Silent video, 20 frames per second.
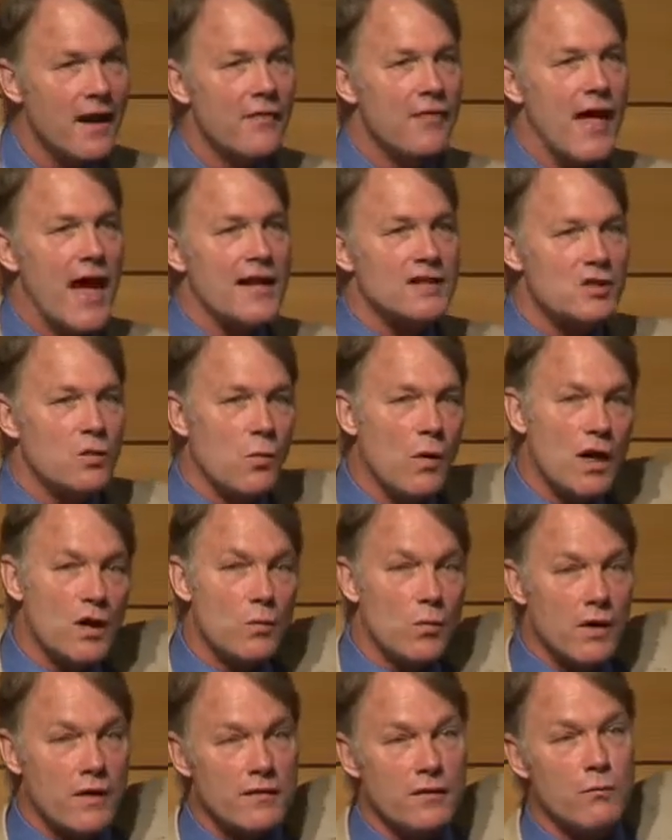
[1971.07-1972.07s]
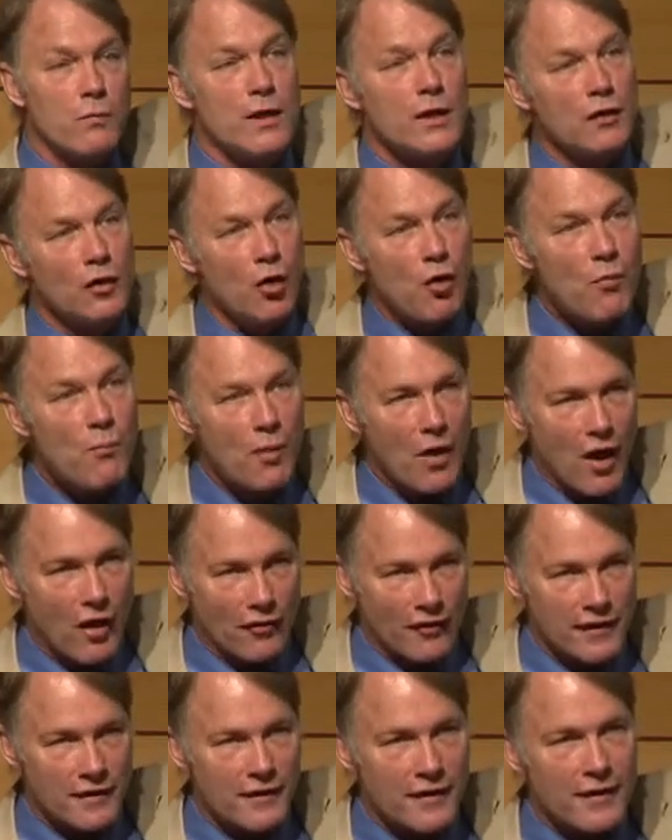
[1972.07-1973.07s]
that's one where we
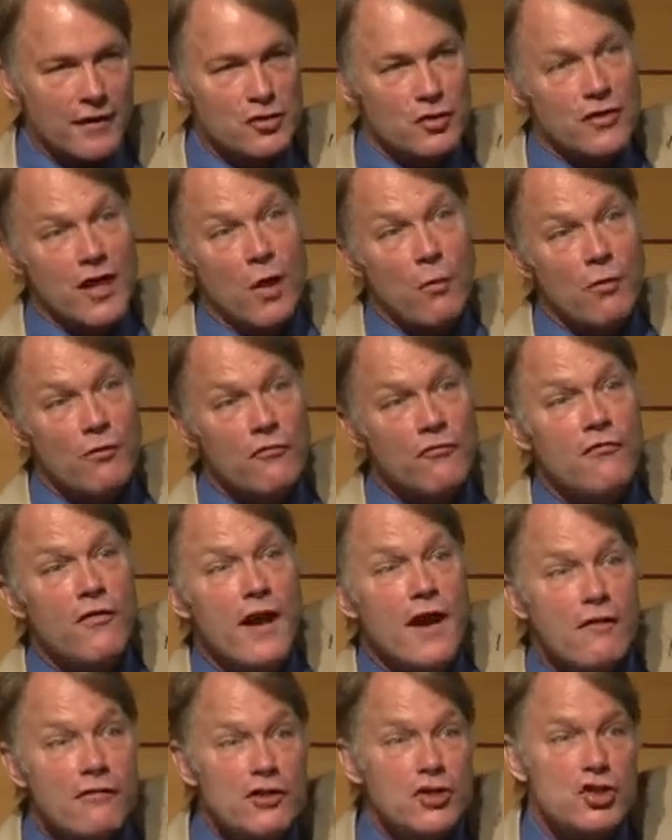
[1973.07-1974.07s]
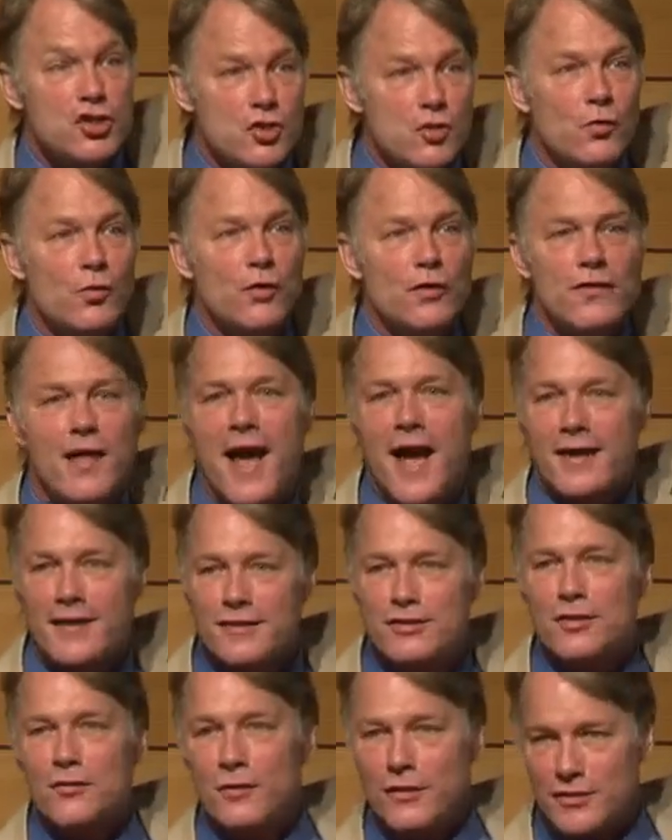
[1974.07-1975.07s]
lowball it so that we're very sure that
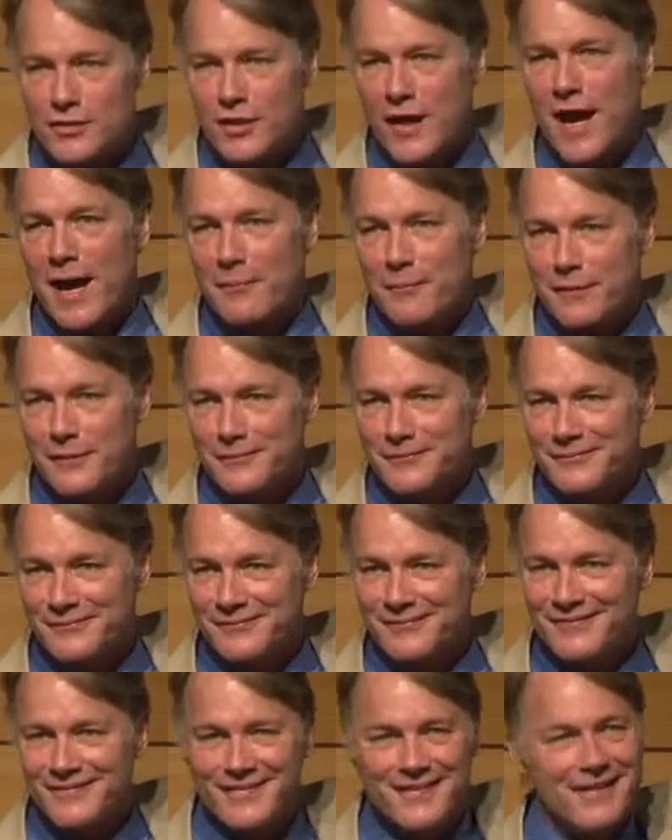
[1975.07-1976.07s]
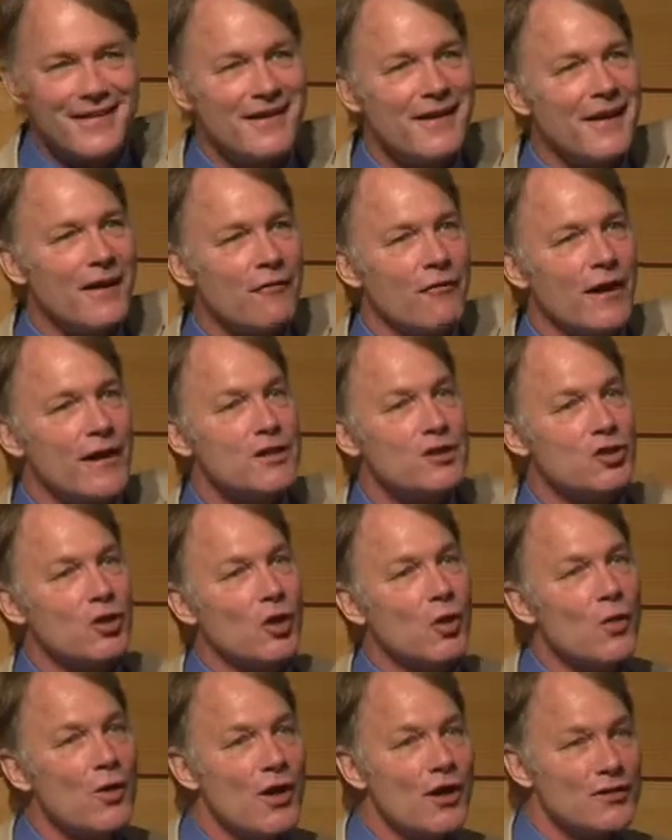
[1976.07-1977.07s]
is going to happen. Right?
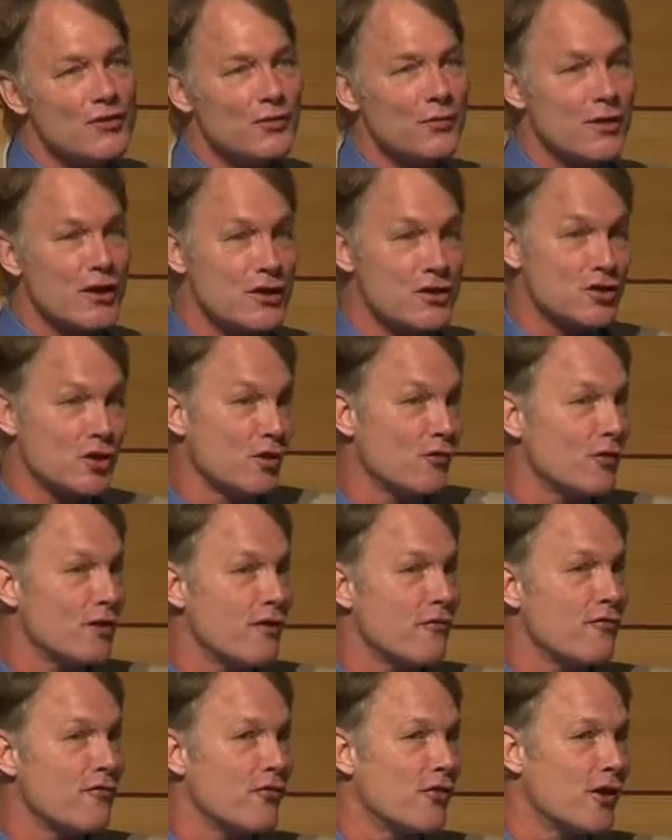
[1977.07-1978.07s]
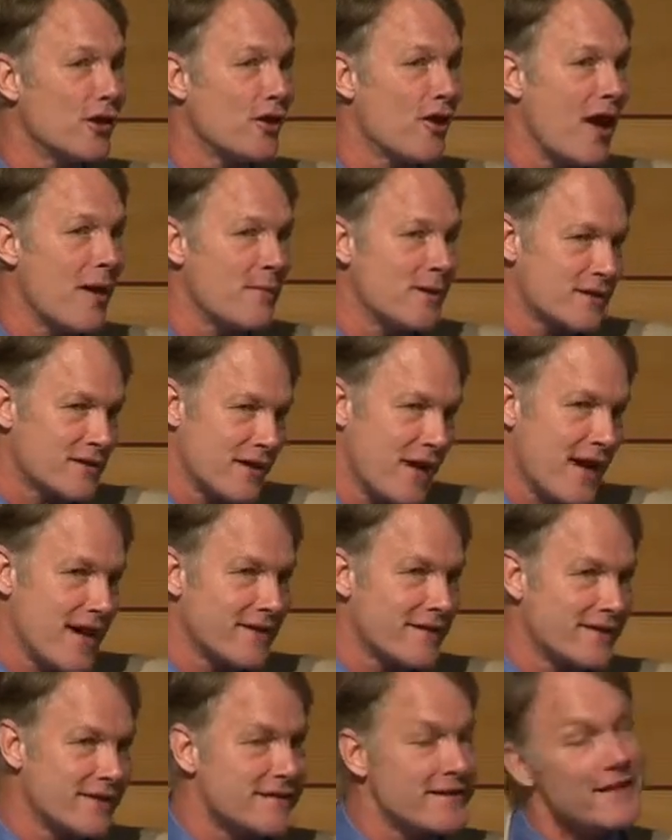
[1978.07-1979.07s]
So conservative for a climate
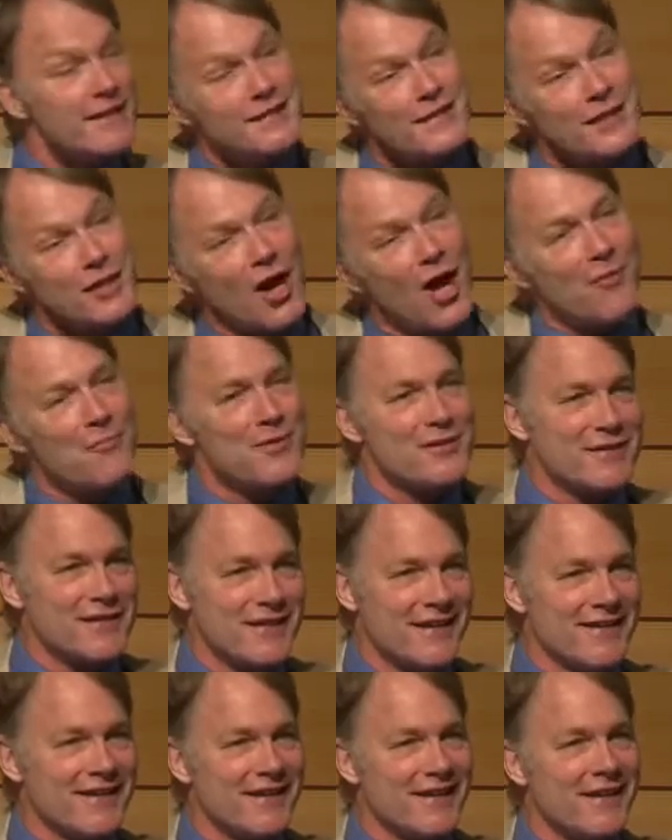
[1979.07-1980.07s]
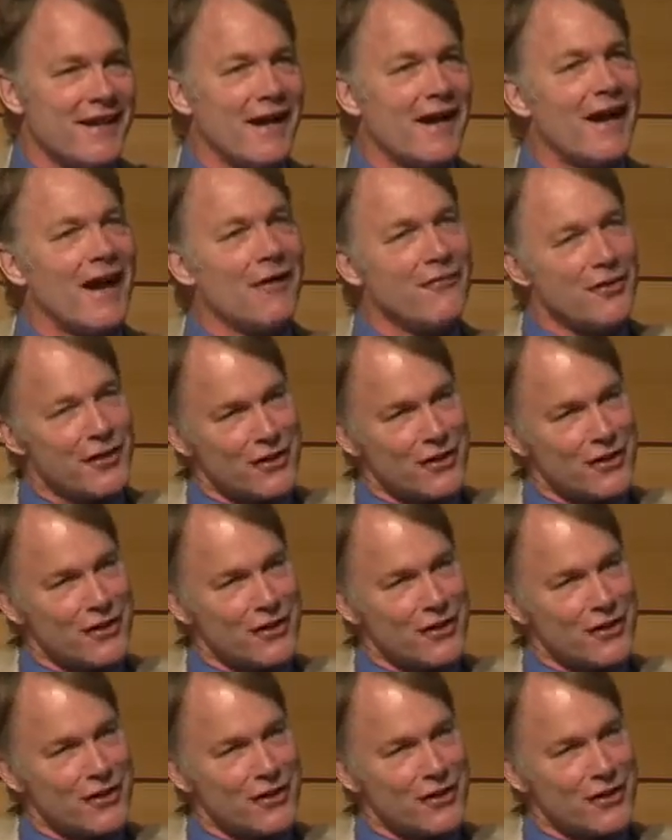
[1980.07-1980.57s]
scientist is the opposite of